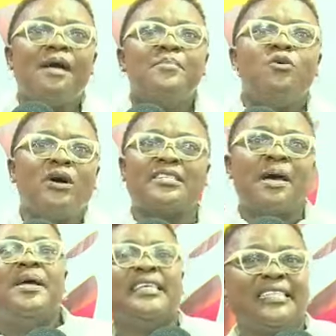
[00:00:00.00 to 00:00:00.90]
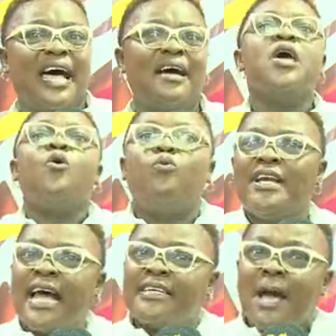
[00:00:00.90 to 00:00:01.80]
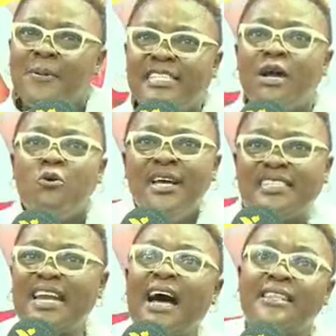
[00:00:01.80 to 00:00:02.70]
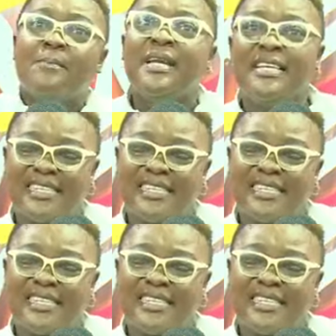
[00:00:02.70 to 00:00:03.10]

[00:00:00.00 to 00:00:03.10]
he was the minister. With the deputy who is now the minister.